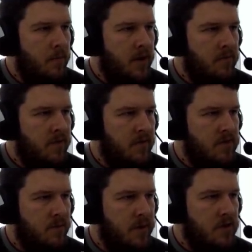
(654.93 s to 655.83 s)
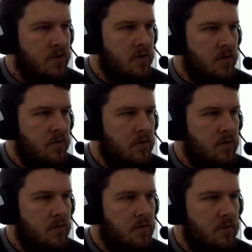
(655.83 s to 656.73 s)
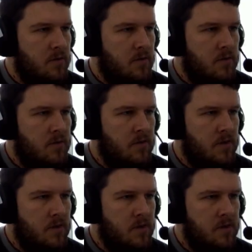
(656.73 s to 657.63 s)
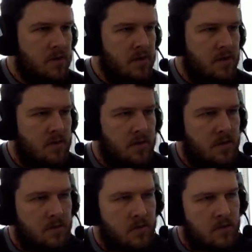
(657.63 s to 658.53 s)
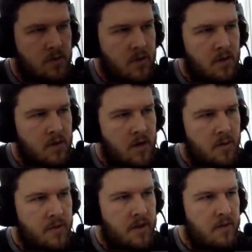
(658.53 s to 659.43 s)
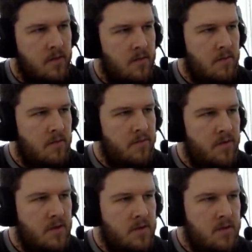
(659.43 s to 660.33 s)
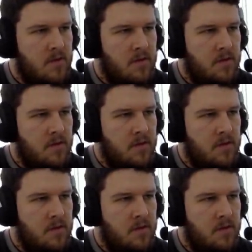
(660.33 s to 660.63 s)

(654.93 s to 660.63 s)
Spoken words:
P5 to P2. So just calm it down first